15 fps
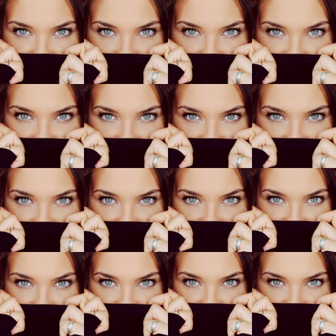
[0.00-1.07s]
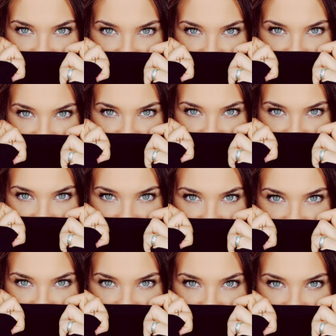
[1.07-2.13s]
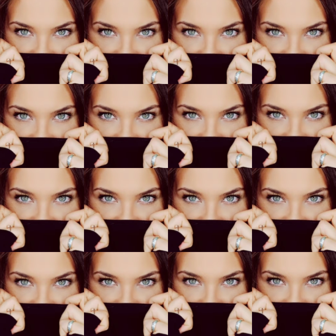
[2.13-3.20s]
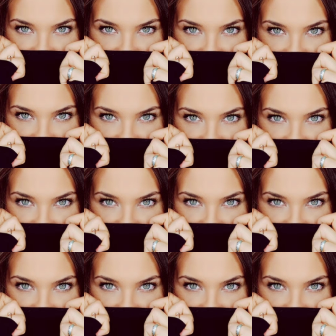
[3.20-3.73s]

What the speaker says: I couldn't figure out what I wanted to do with it, and I just got frustrated with it,